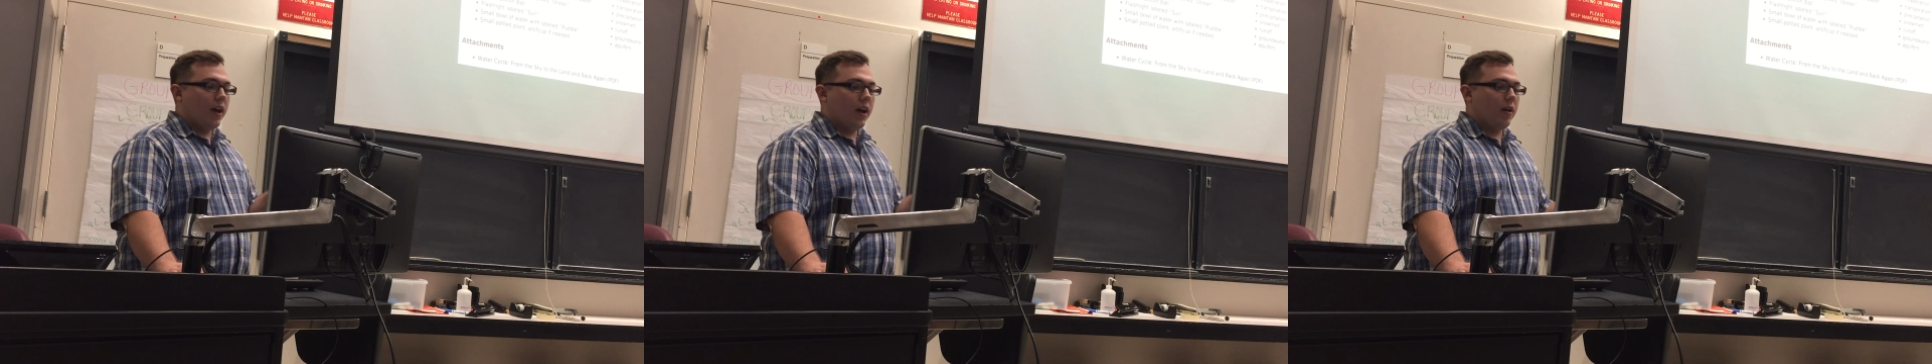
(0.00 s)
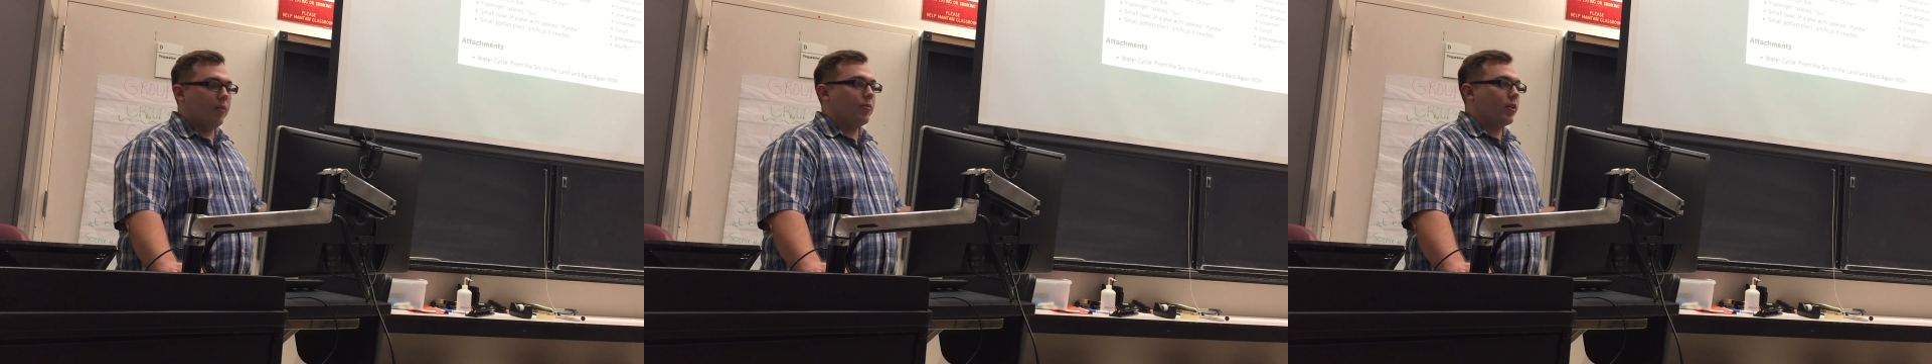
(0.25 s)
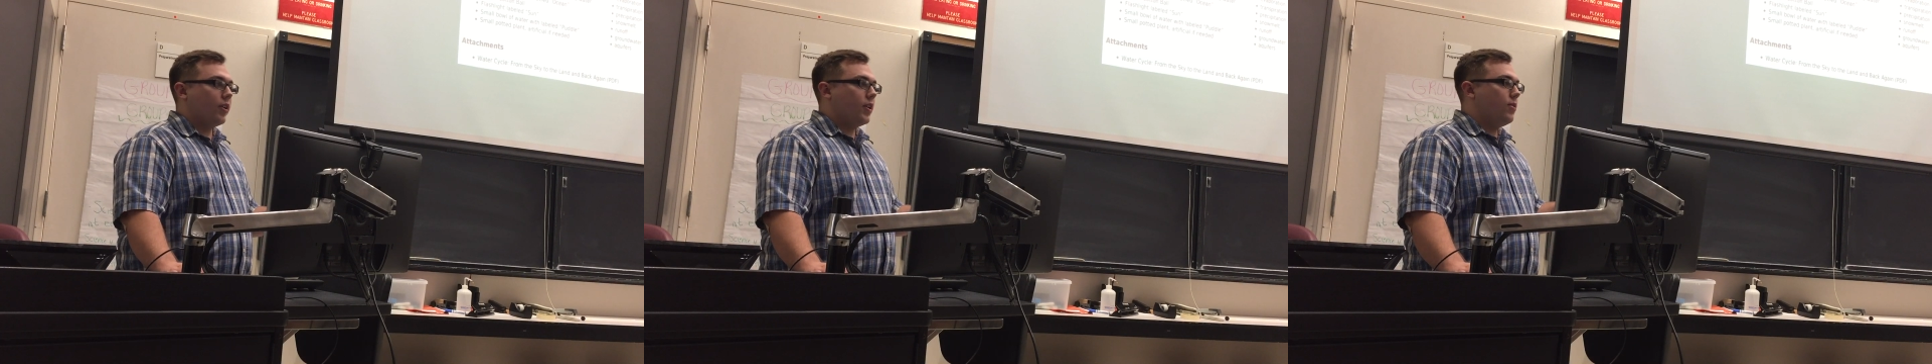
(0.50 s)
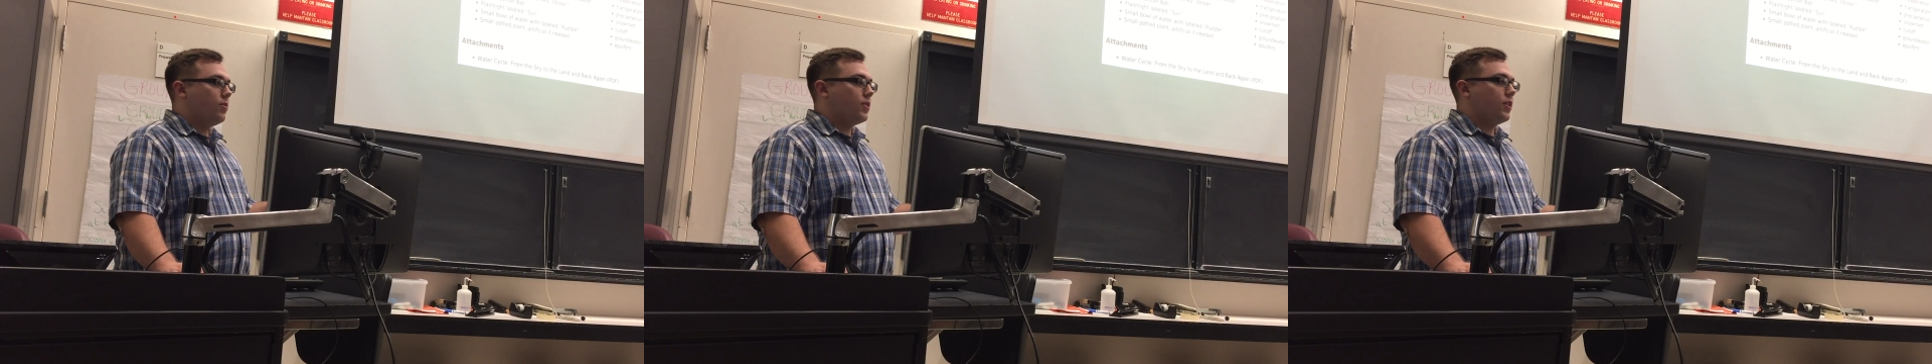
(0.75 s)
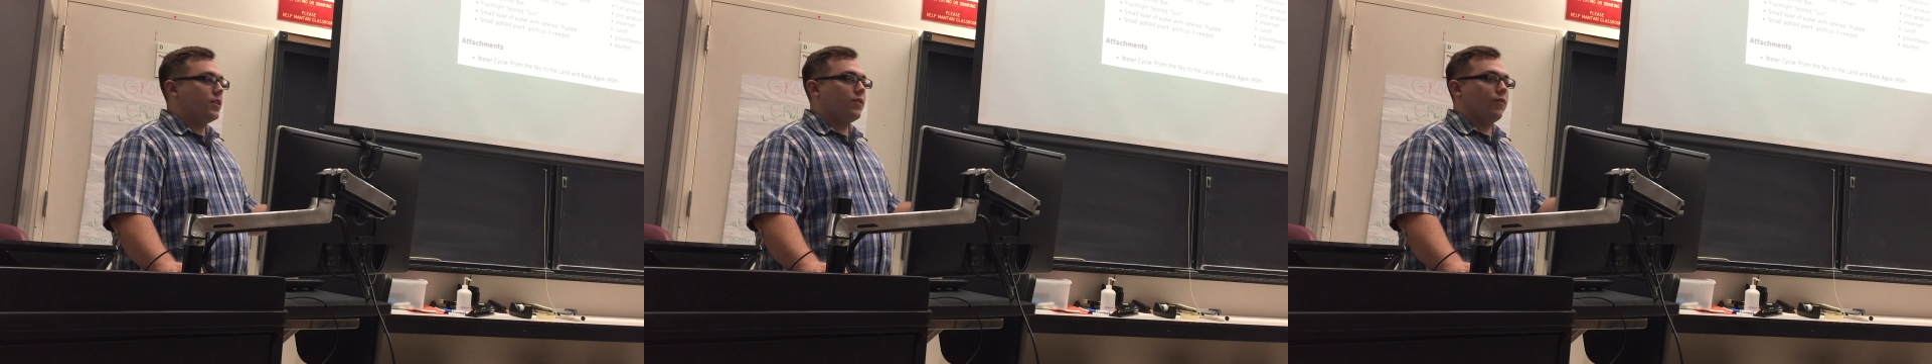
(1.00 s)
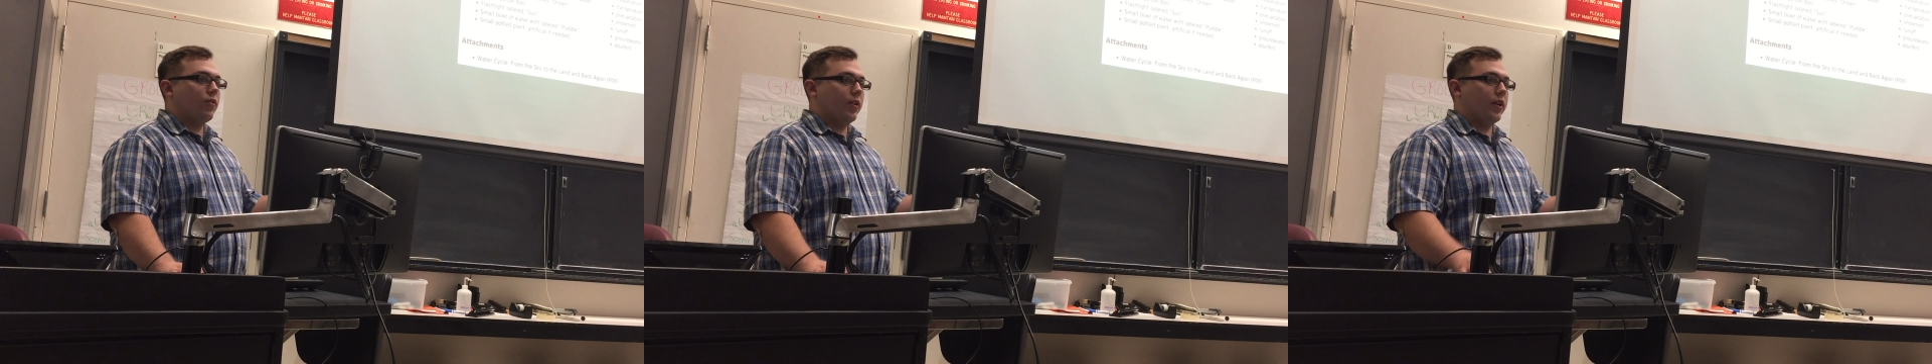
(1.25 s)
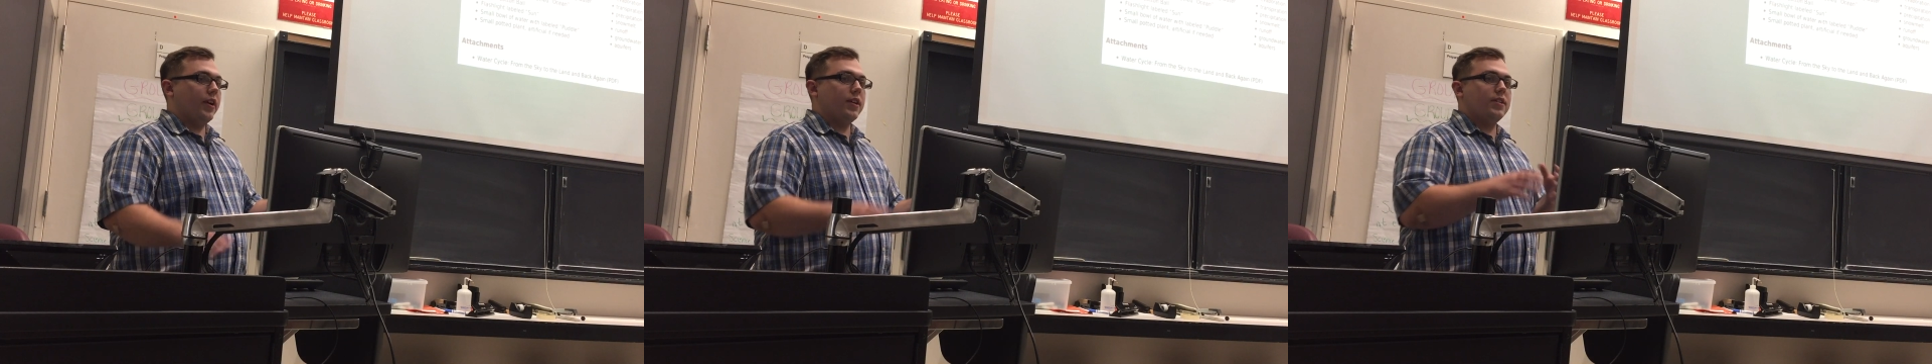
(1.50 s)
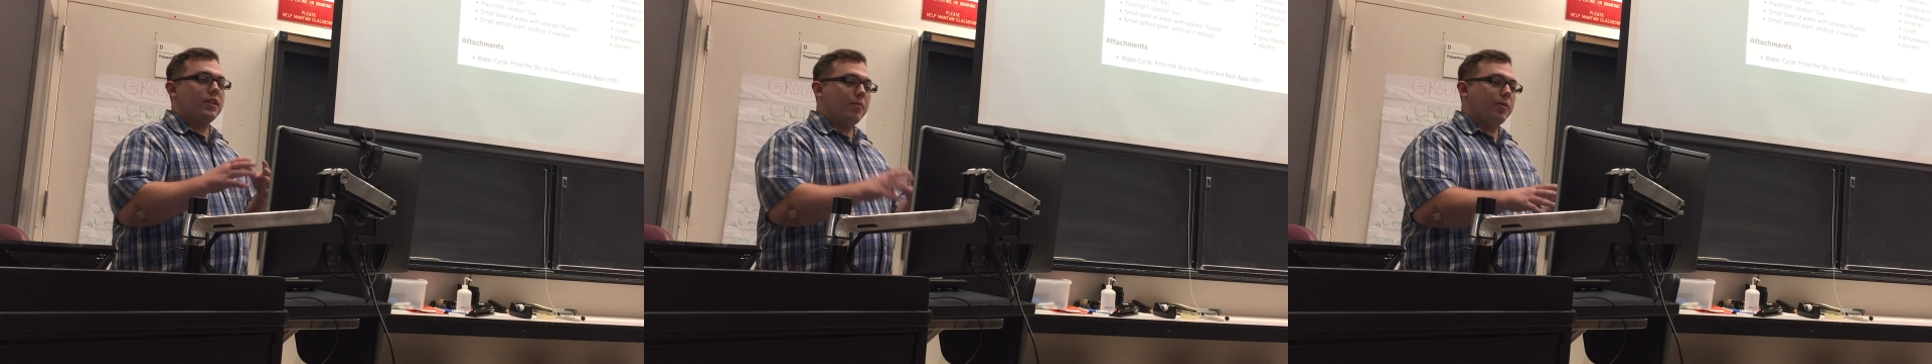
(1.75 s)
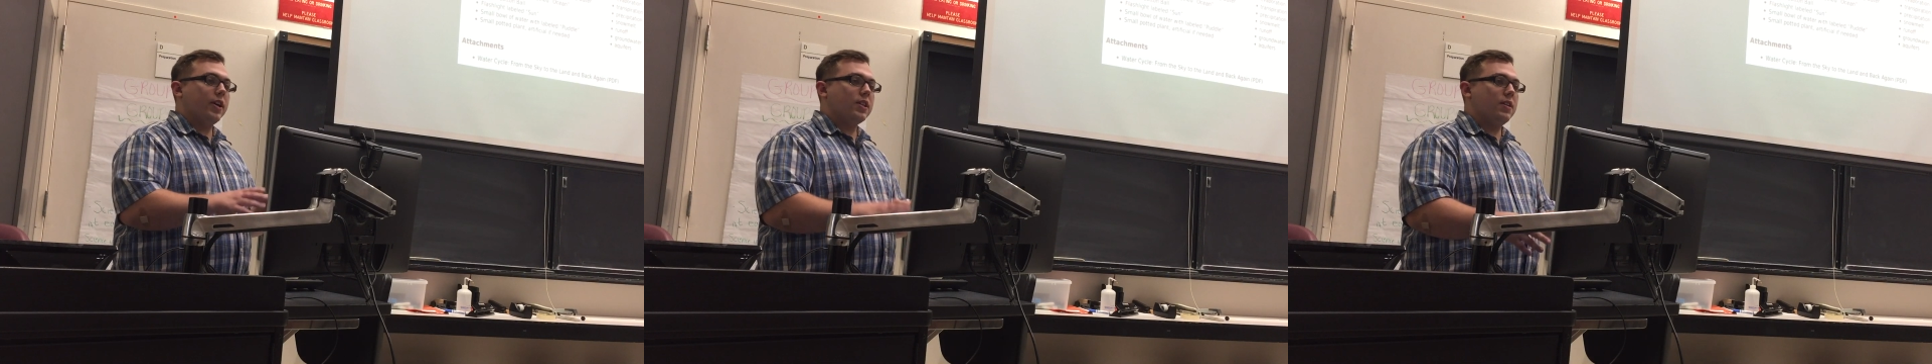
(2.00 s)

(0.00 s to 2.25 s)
We're going to use this for a separate